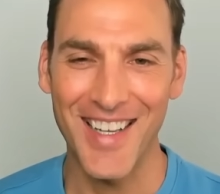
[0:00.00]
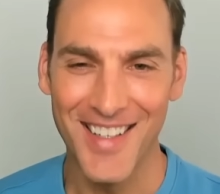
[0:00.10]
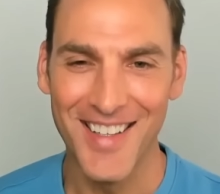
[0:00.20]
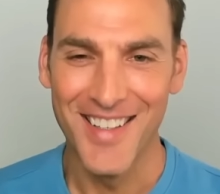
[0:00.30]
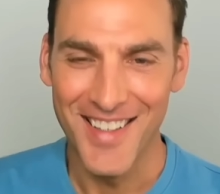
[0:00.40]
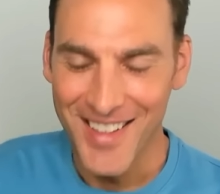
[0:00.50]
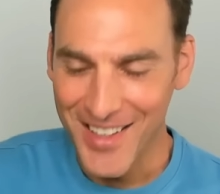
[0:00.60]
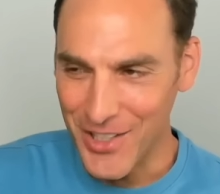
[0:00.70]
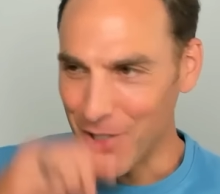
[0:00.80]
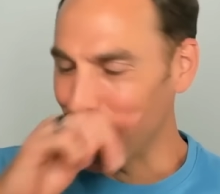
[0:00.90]
Right.
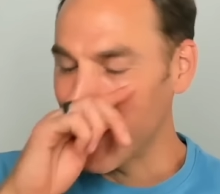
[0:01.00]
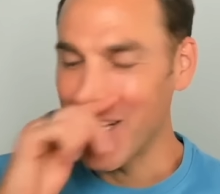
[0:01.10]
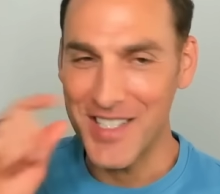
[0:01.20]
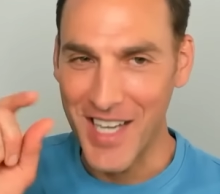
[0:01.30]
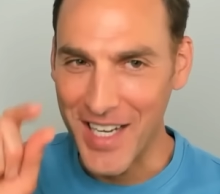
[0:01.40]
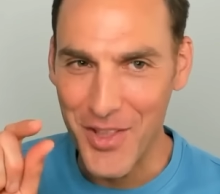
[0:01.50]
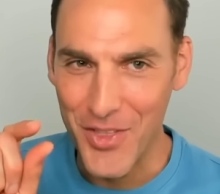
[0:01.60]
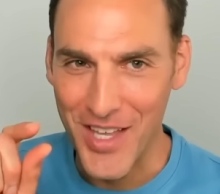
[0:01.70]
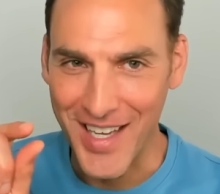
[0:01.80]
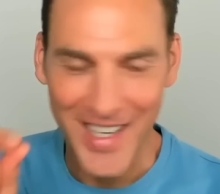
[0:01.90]
Yeah. You learn a tiny
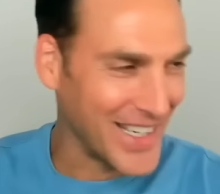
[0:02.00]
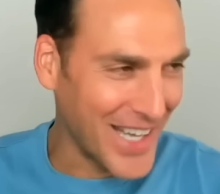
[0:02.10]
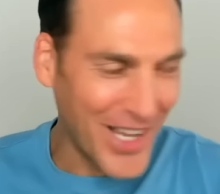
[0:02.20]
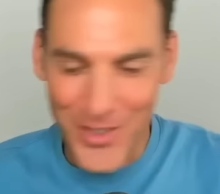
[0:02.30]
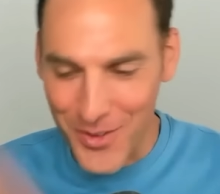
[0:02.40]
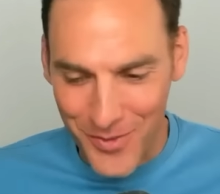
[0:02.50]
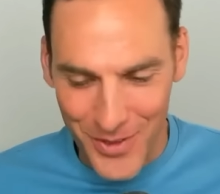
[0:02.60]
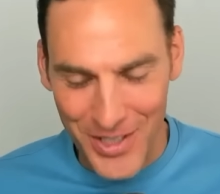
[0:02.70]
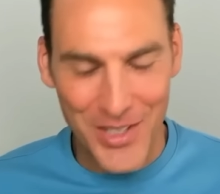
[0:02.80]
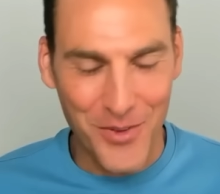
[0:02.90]
thing and now you
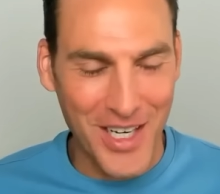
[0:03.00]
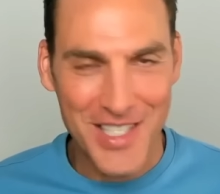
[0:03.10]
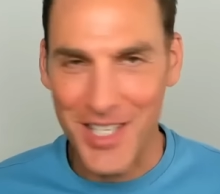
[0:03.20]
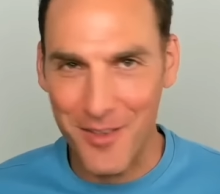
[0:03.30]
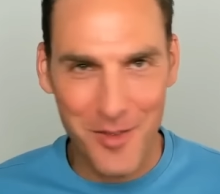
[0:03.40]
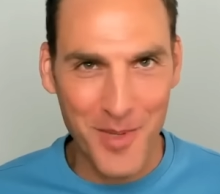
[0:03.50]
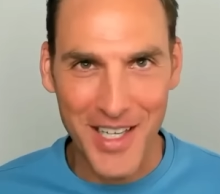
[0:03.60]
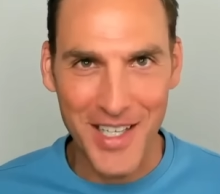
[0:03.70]
feel you want to tell everybody.